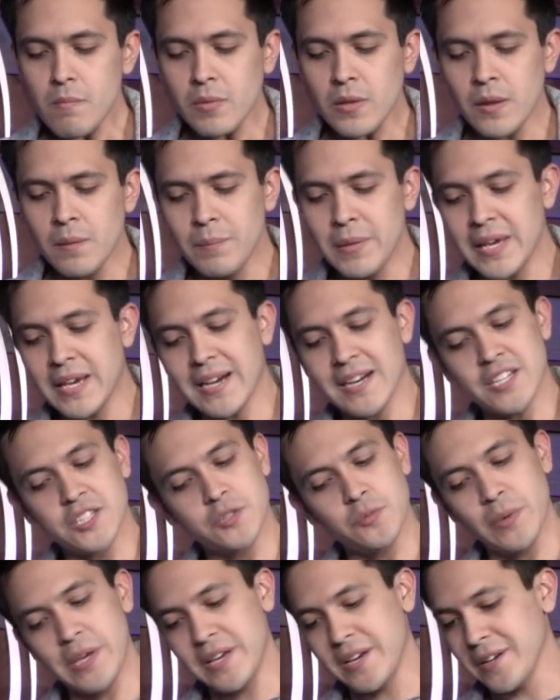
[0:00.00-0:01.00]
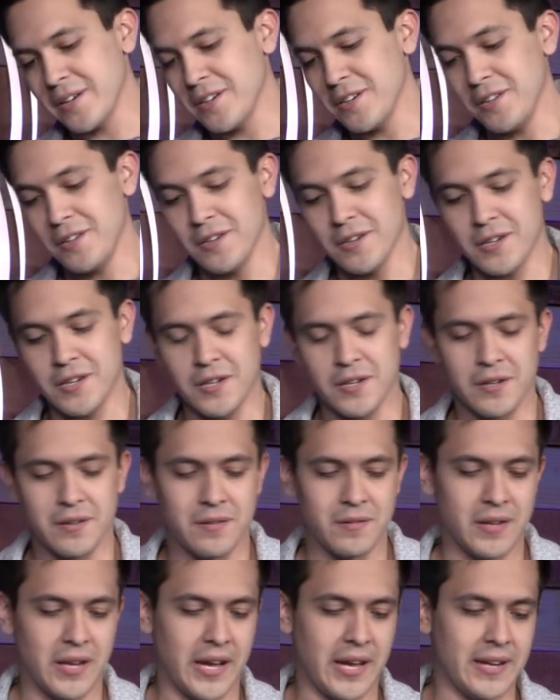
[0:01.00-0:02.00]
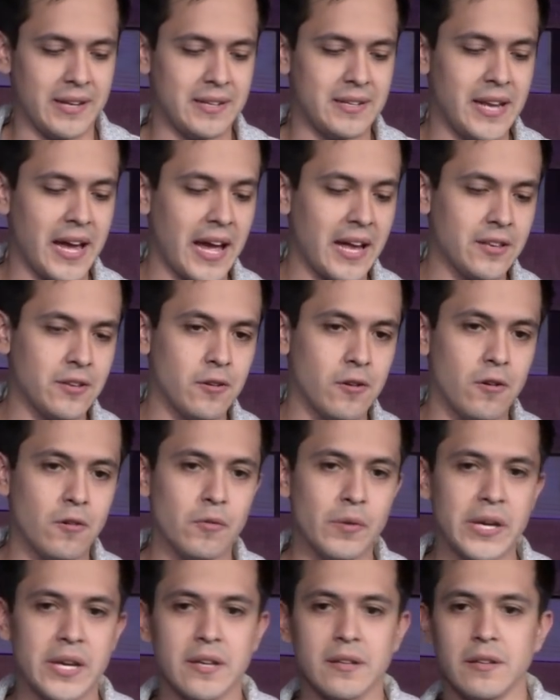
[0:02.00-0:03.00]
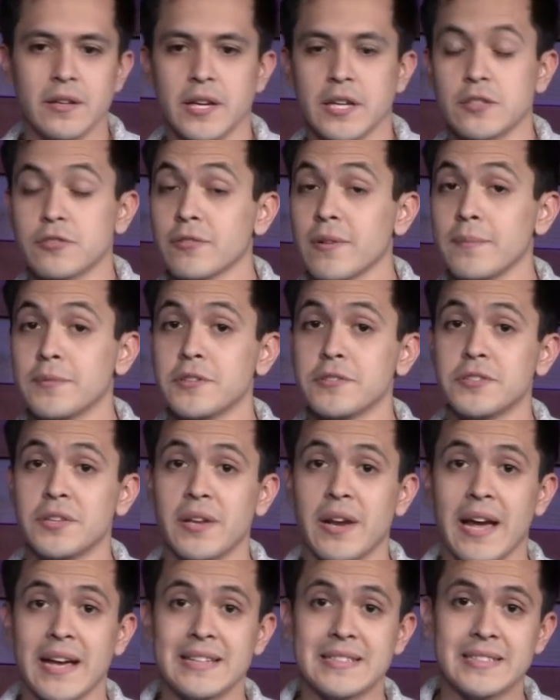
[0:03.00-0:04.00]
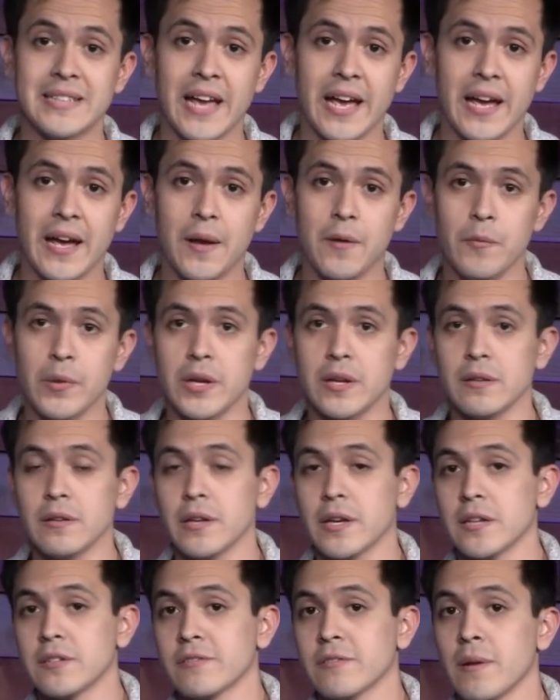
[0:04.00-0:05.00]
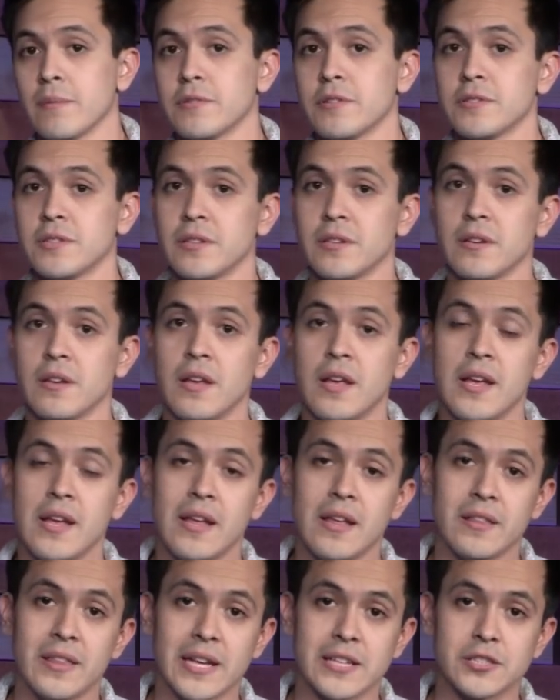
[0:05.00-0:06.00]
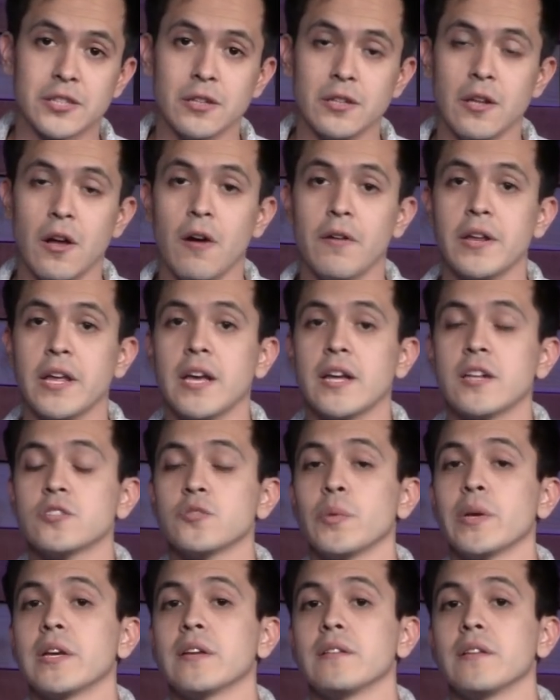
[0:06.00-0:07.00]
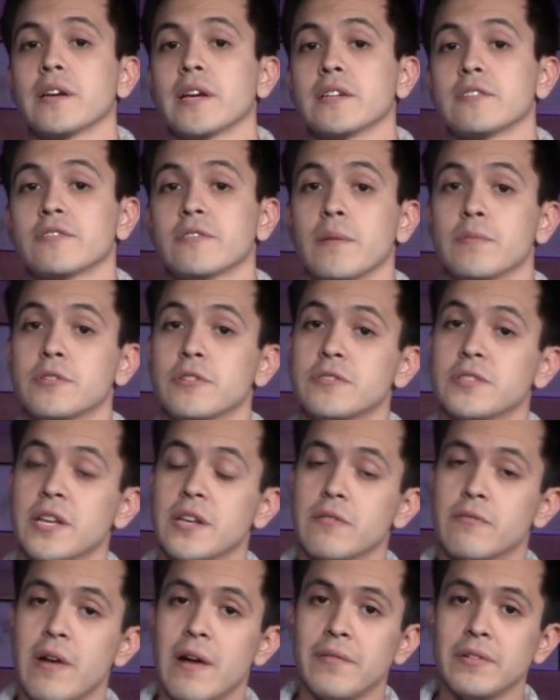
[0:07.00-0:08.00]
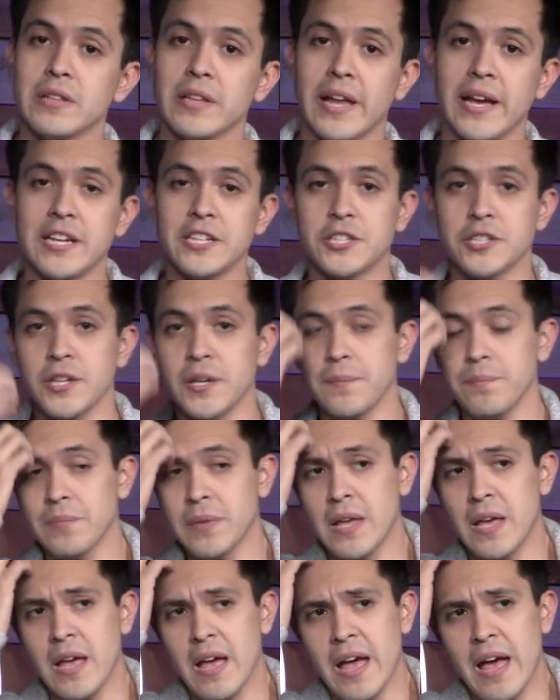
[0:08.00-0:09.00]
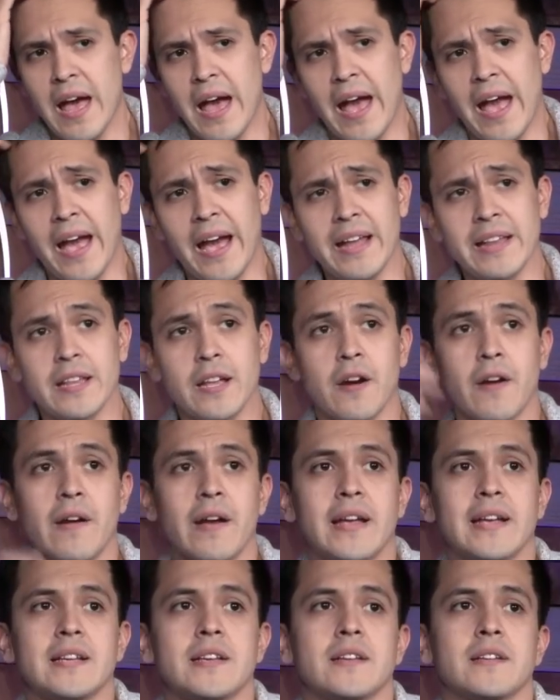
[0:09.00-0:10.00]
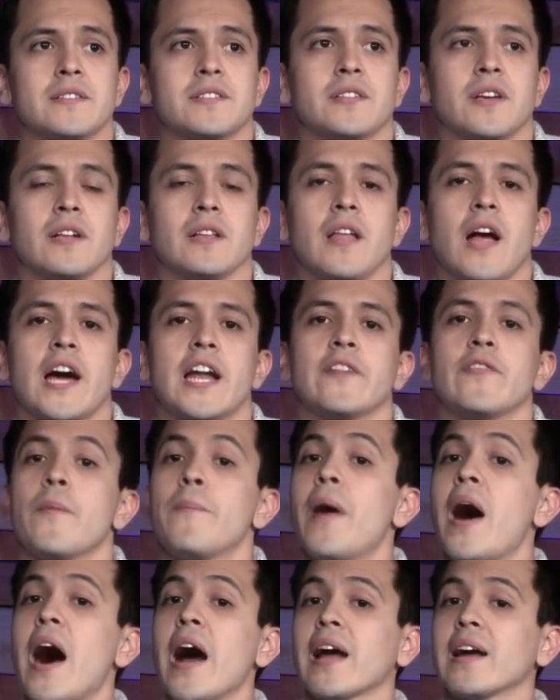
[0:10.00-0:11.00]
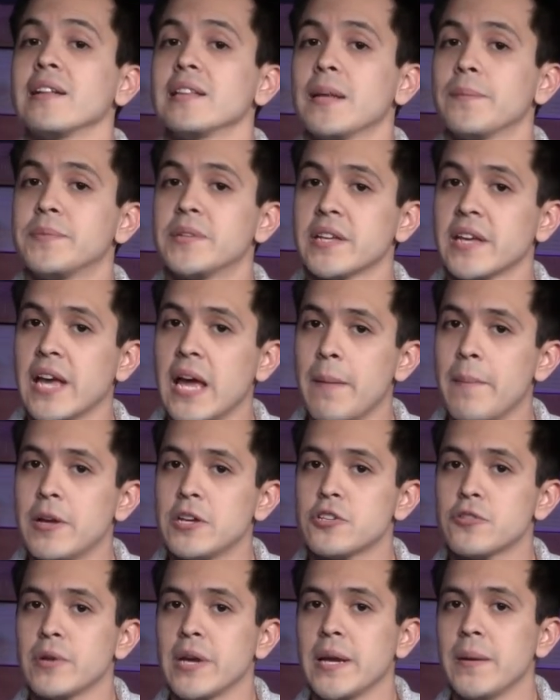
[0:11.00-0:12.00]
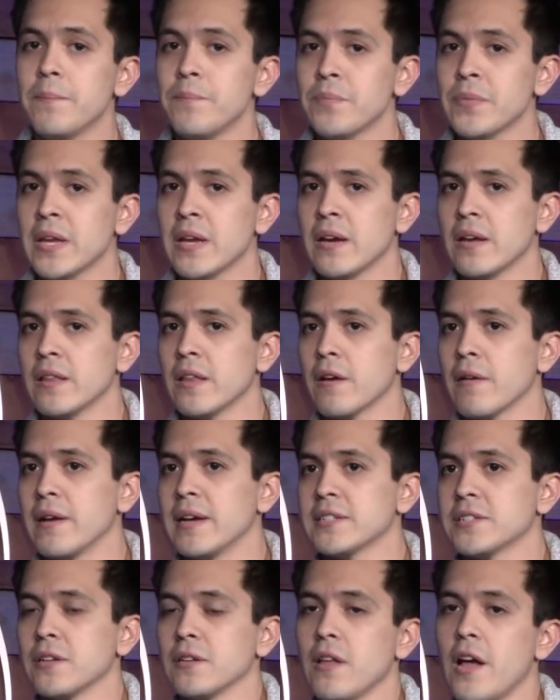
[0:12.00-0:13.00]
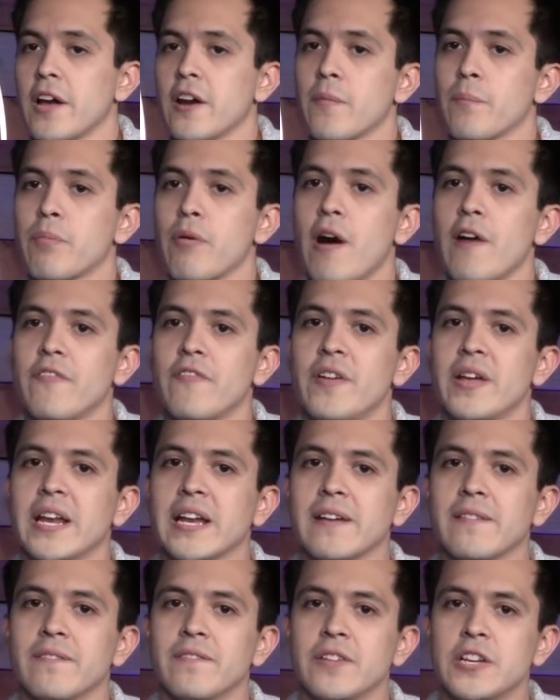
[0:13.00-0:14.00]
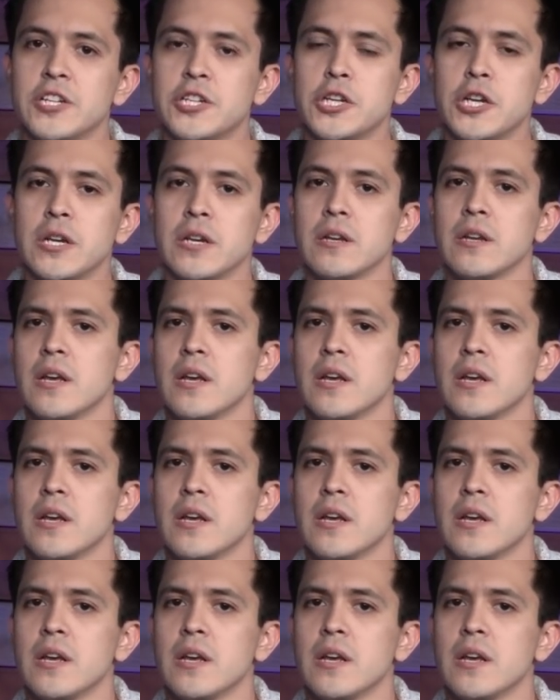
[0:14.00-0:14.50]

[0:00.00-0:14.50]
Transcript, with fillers: because we can look at Daniel, we can look at scriptures in Isaiah, we can look at scriptures in Thessalonians, we can look at scriptures in Revelation, and there is a lot of apocalyptic imagery, there is a lot of prophetic vision,